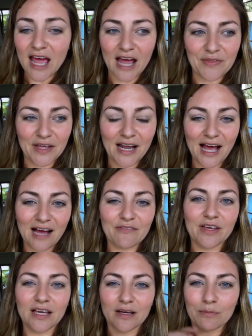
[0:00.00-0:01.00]
and then
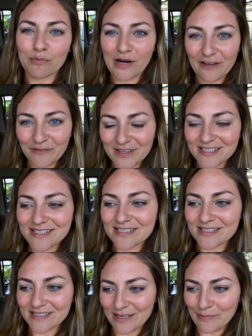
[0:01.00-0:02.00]
having
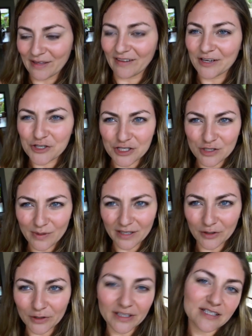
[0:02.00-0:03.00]
breakfast, skipping lunch and doing
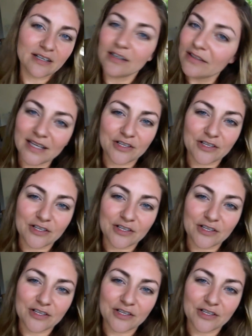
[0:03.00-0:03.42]
an early dinner.